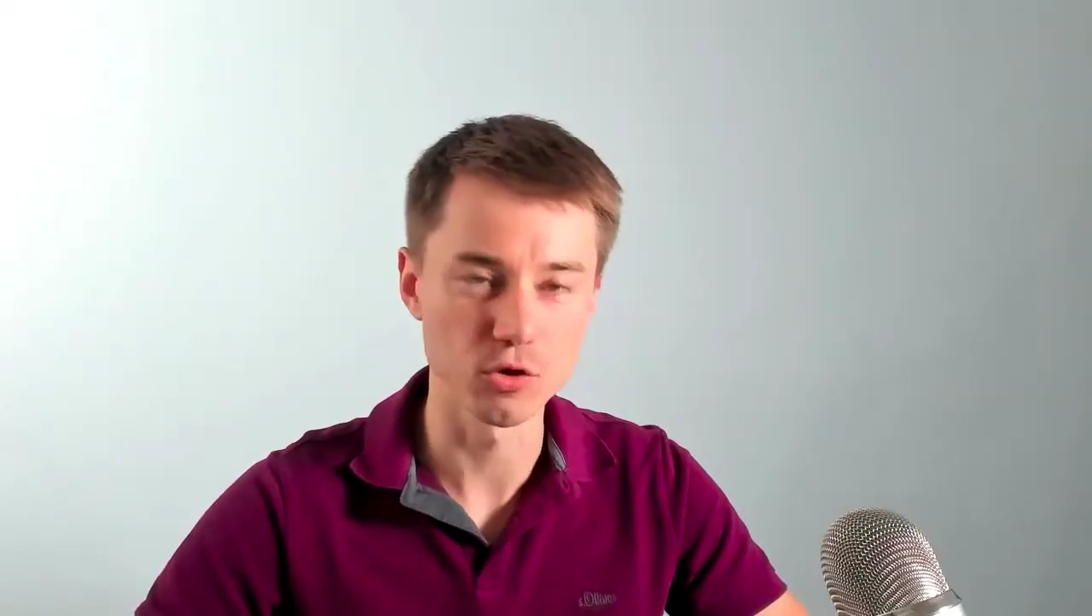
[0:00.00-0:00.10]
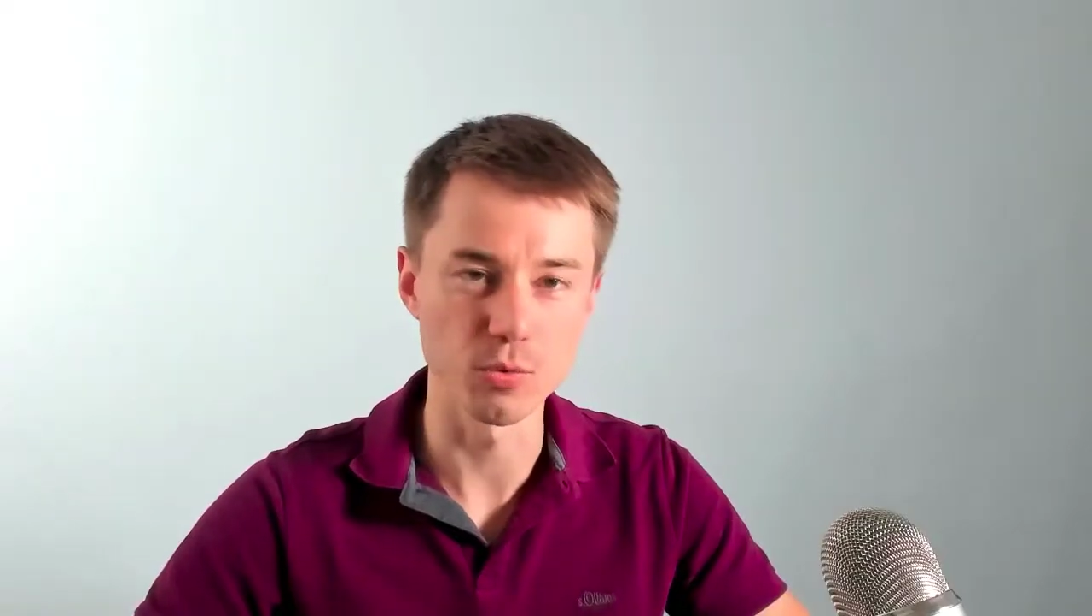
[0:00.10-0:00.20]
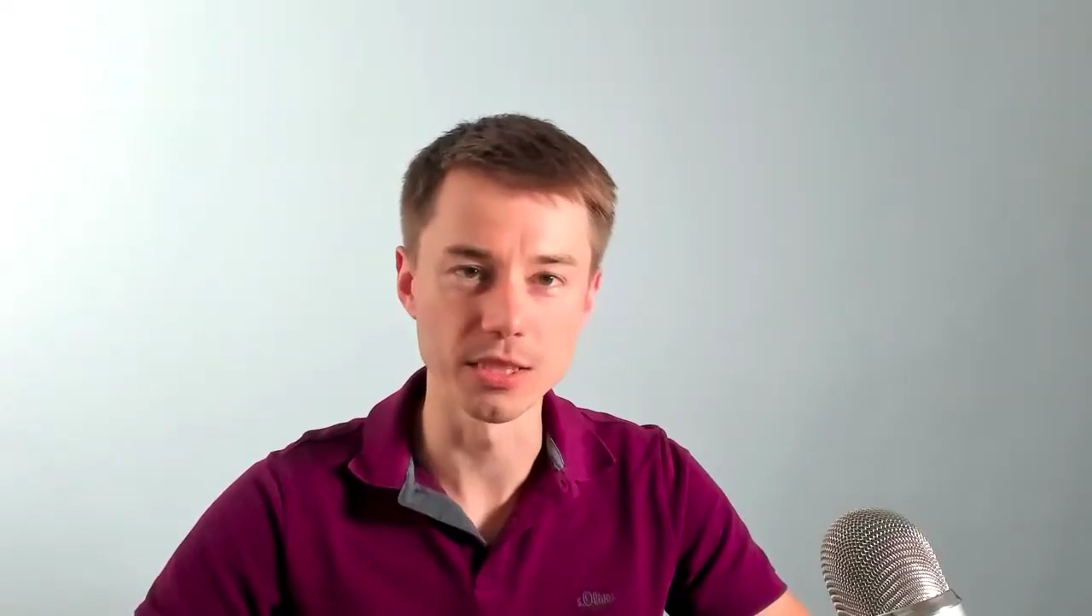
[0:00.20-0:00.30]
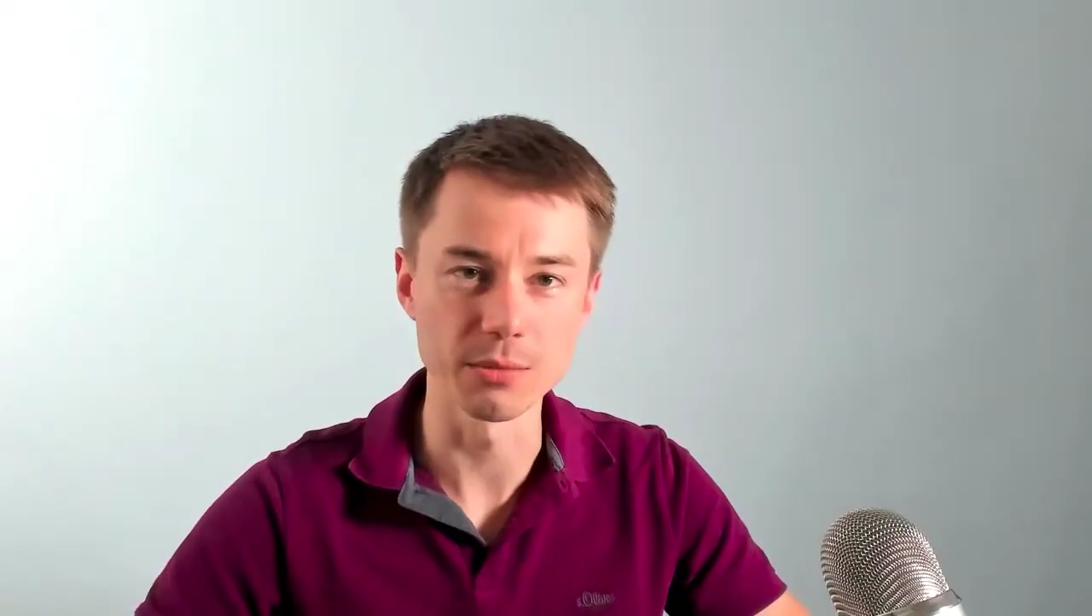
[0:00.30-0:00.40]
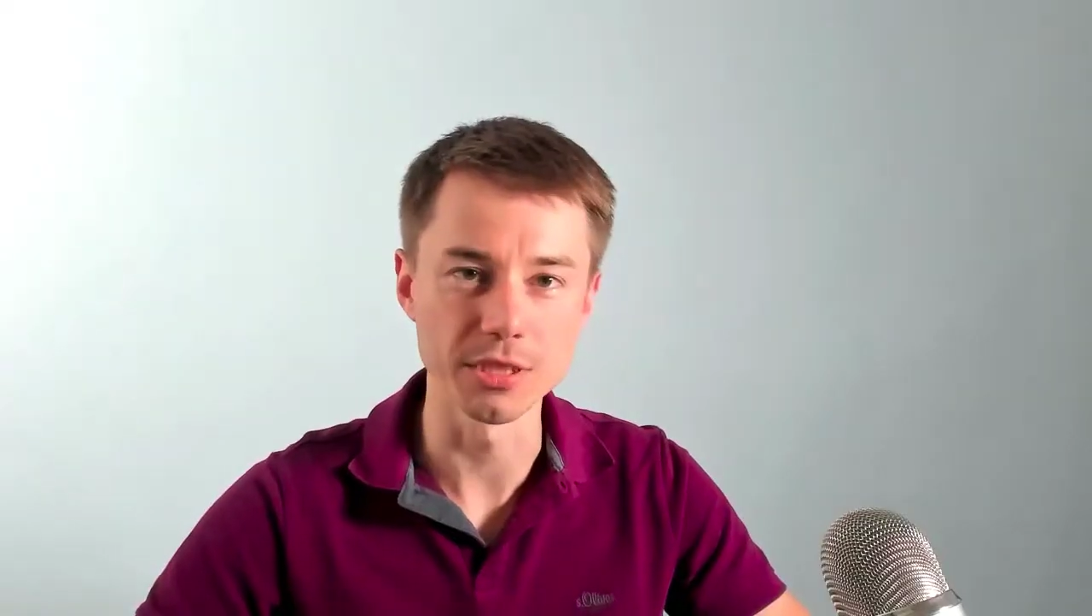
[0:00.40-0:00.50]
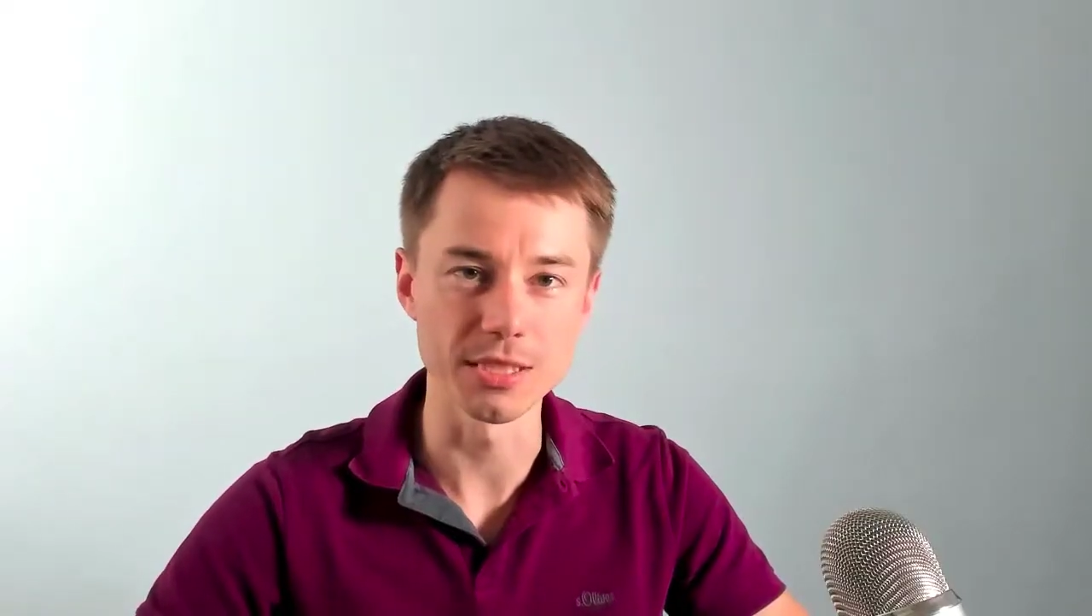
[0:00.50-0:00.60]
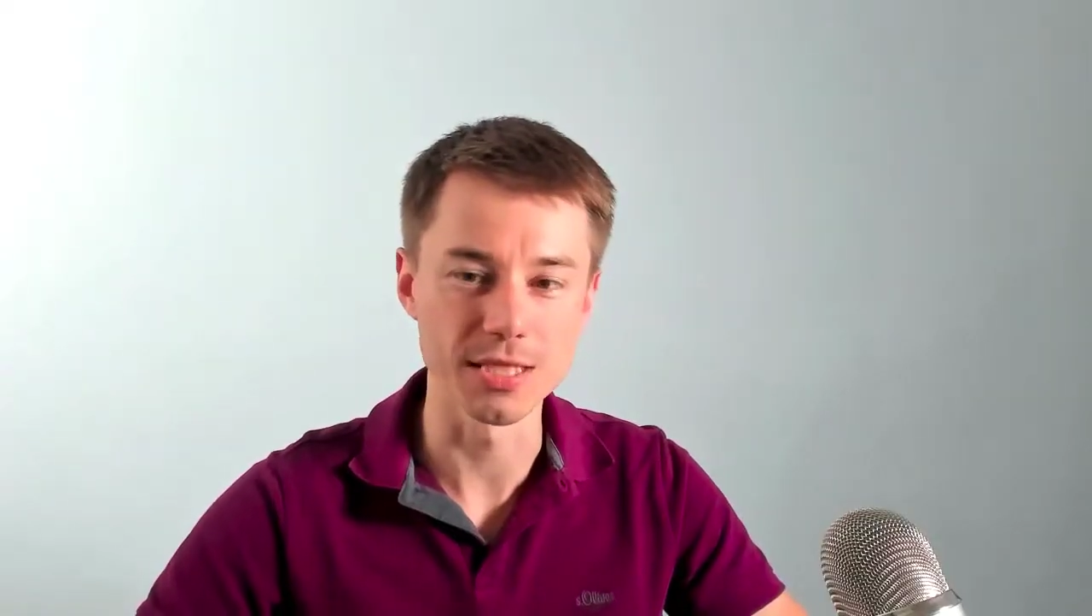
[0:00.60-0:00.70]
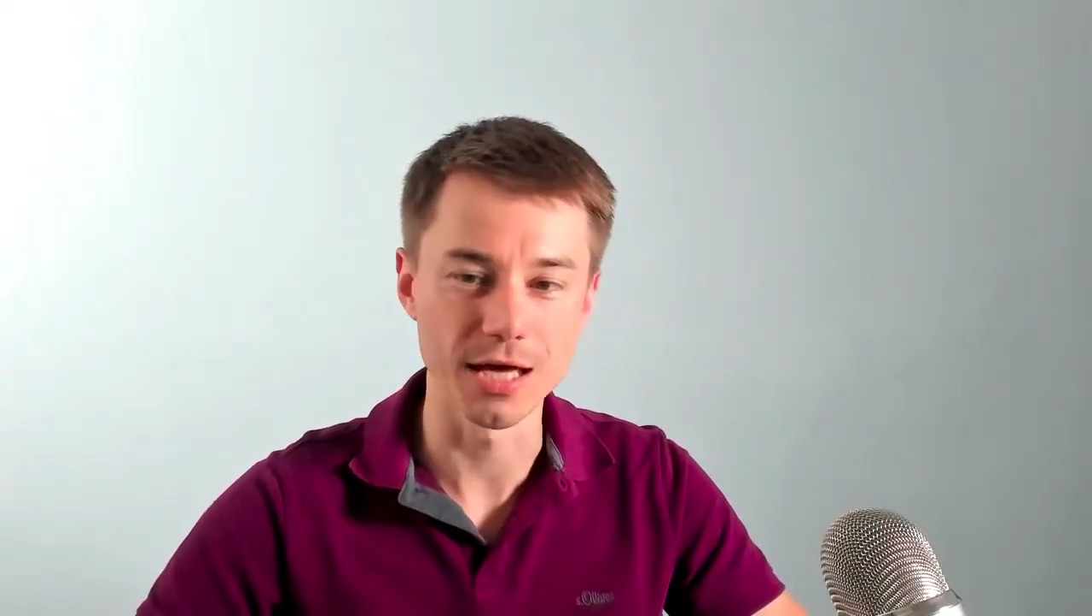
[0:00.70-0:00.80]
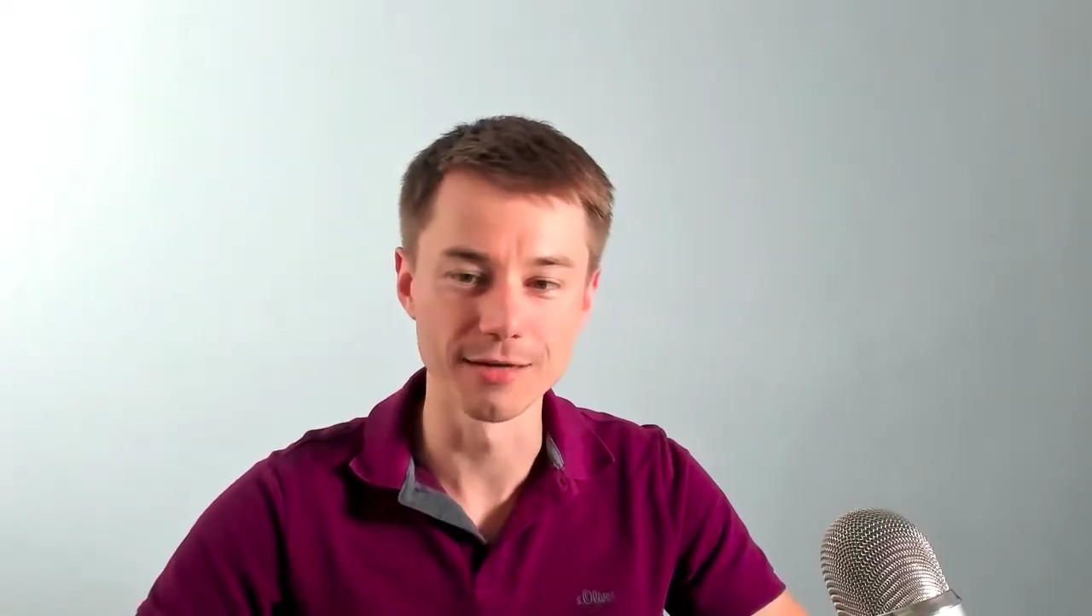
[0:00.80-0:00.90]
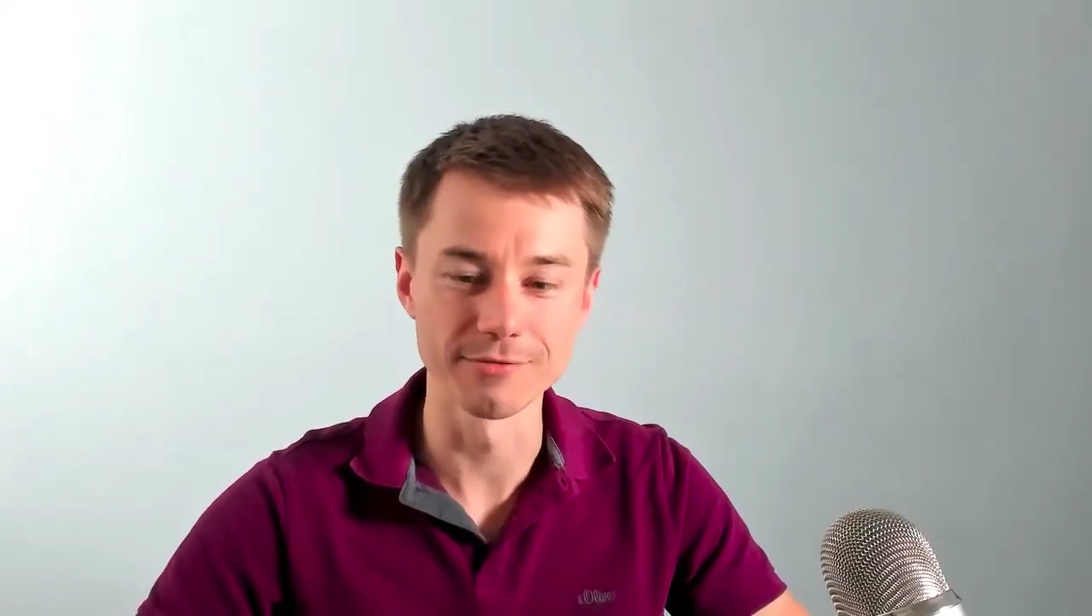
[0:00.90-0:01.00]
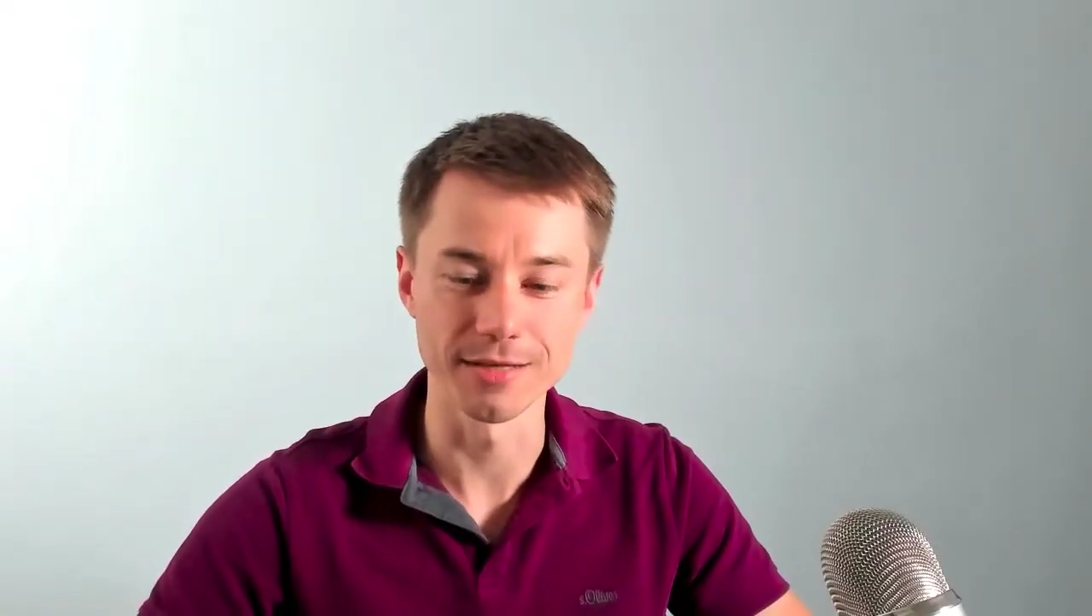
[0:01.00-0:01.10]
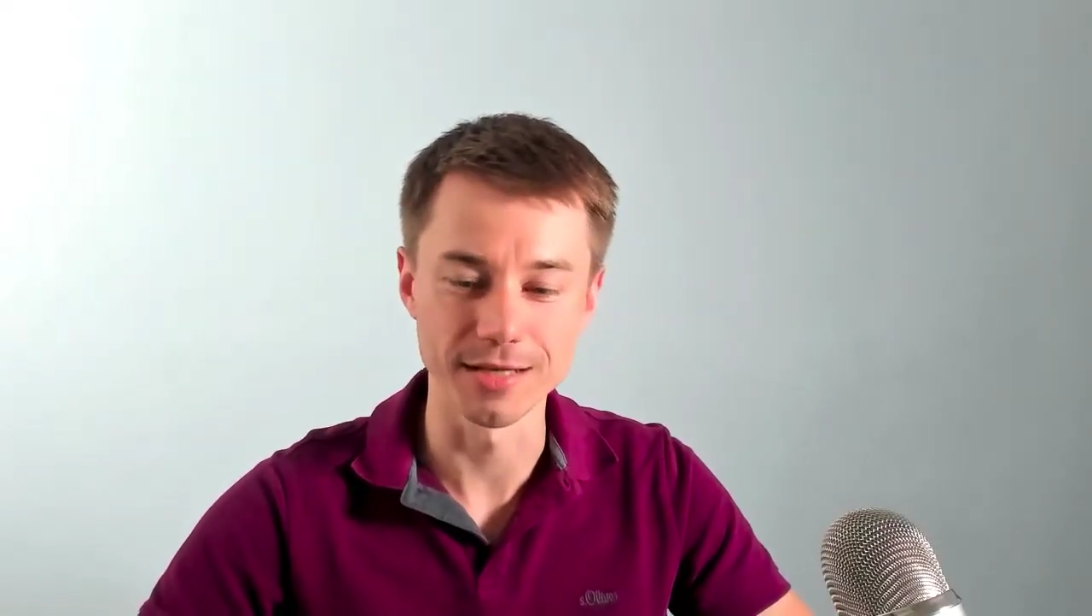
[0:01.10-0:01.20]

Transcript: 20 minutes live.